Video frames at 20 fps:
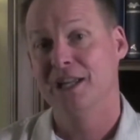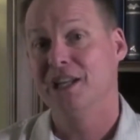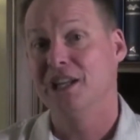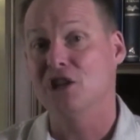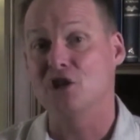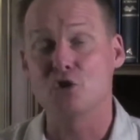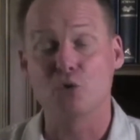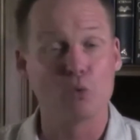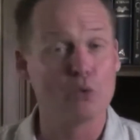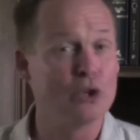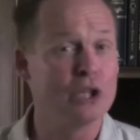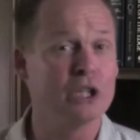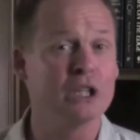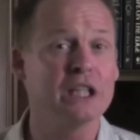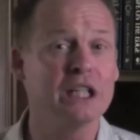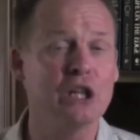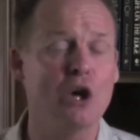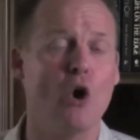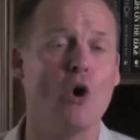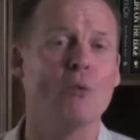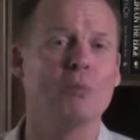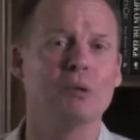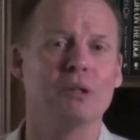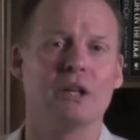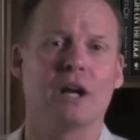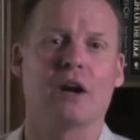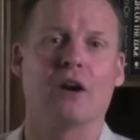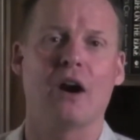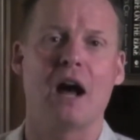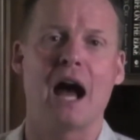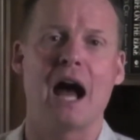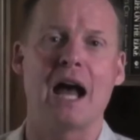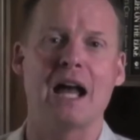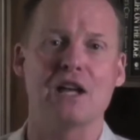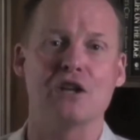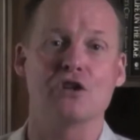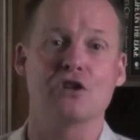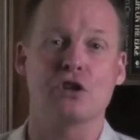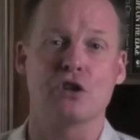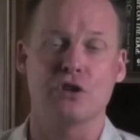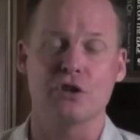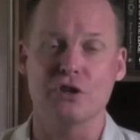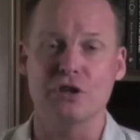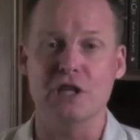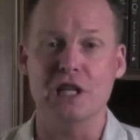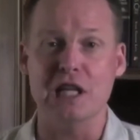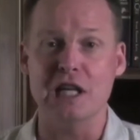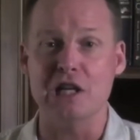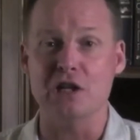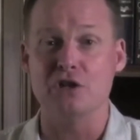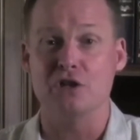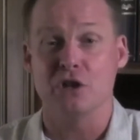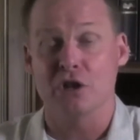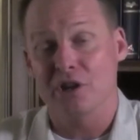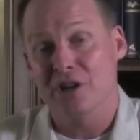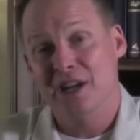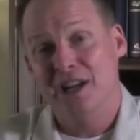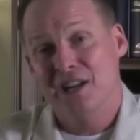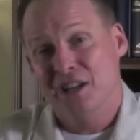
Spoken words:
It's really opened our eyes to the need to,